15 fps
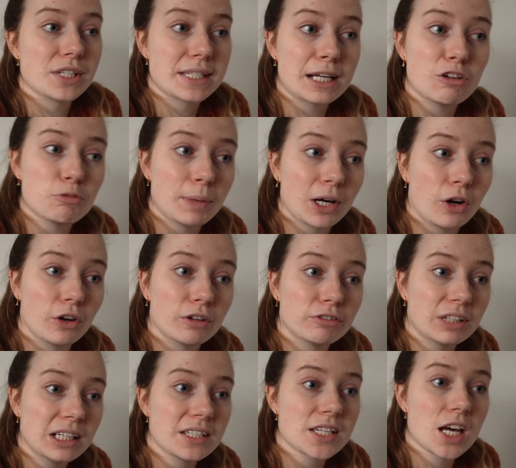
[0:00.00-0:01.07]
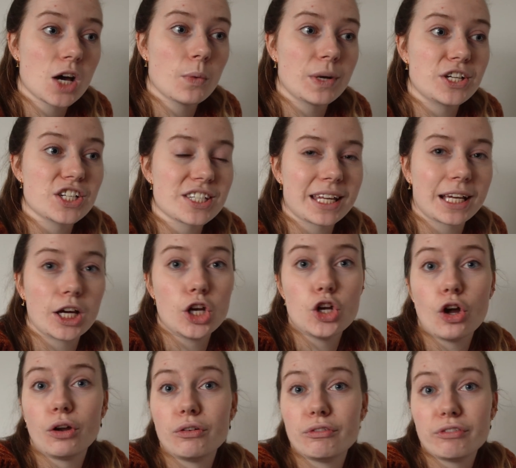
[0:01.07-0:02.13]
to Self by Connor Franta, which is a
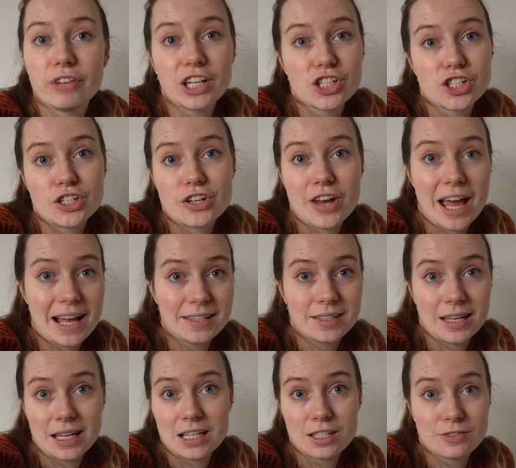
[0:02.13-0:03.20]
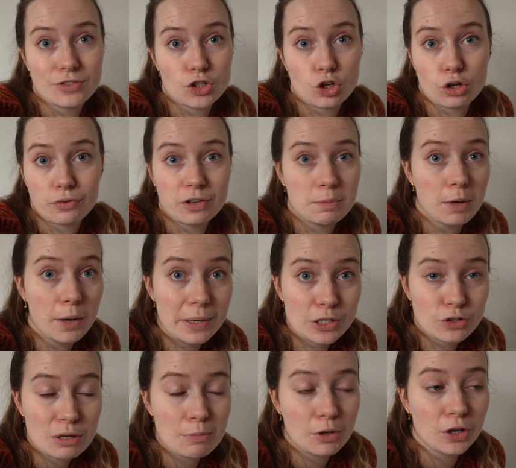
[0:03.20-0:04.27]
non-fiction essays, photography,
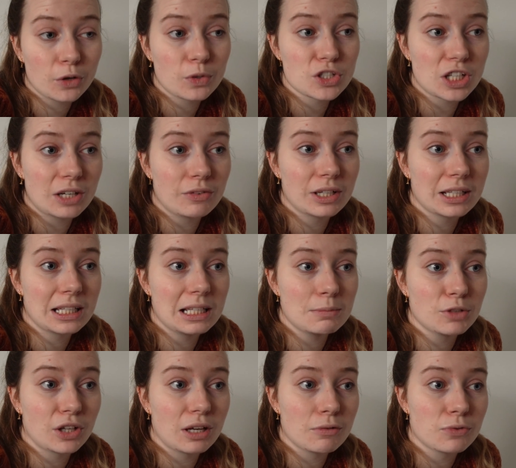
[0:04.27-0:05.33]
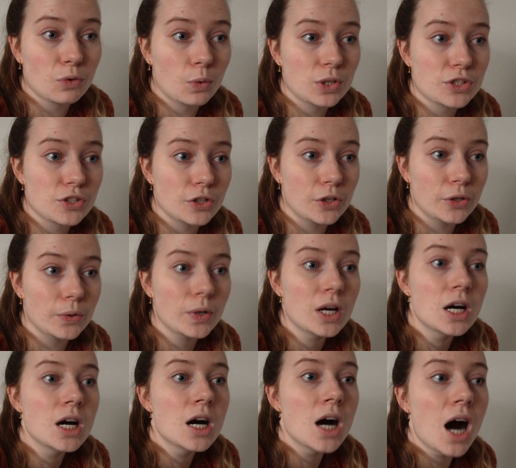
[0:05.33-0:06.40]
poetry book, which I really am looking forward to.
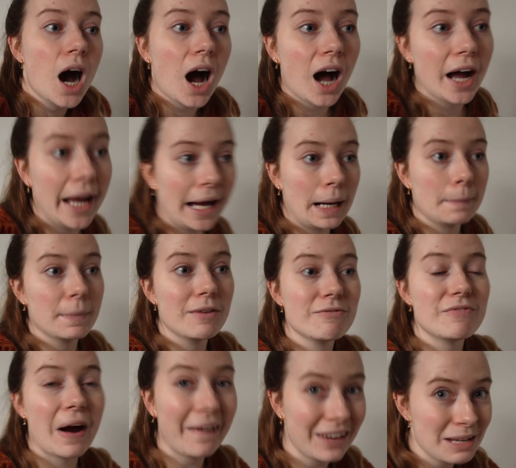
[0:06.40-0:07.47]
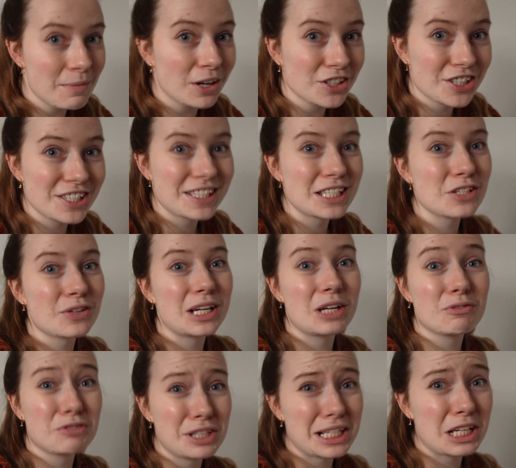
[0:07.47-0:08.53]
I am very much
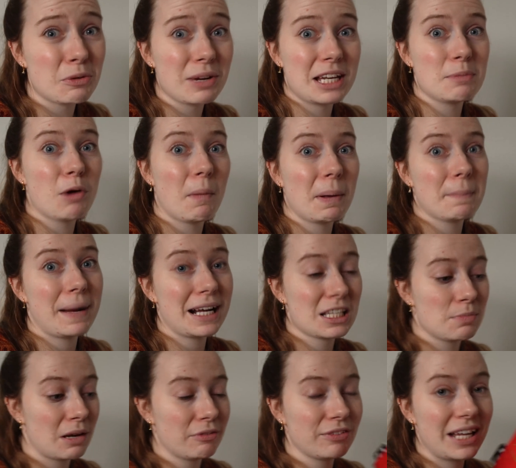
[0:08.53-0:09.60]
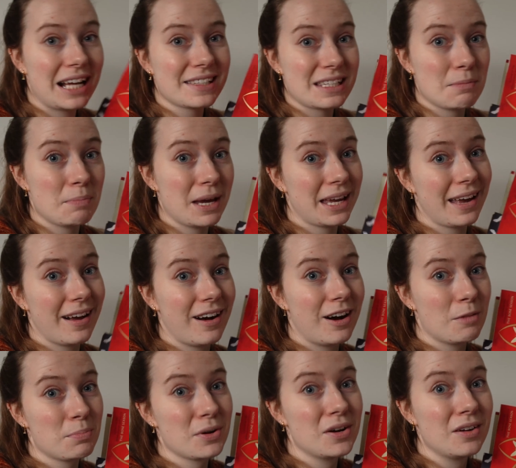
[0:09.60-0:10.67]
considering really quickly popping back to my flat and picking
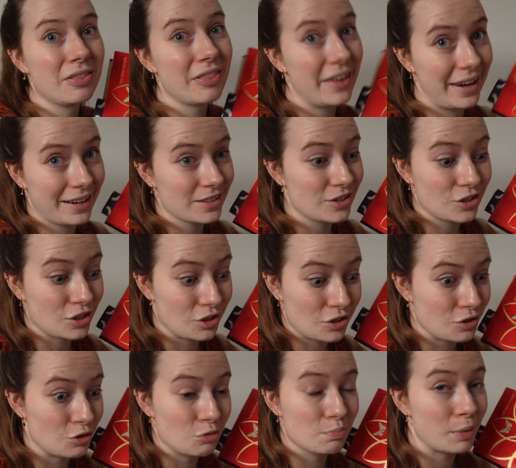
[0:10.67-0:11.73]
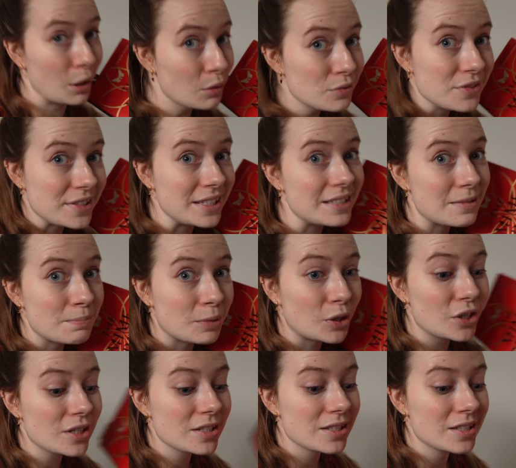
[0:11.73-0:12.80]
up the next 2 Bone Season
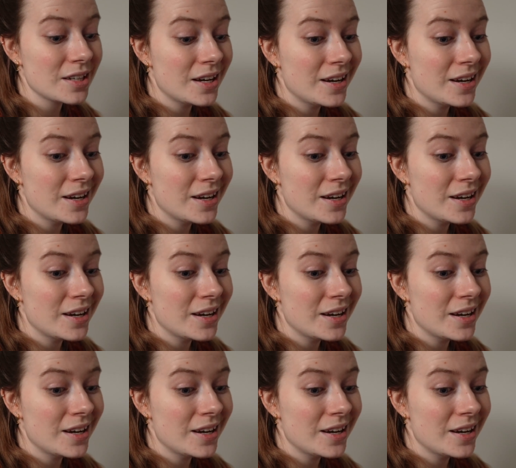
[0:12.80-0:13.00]
books,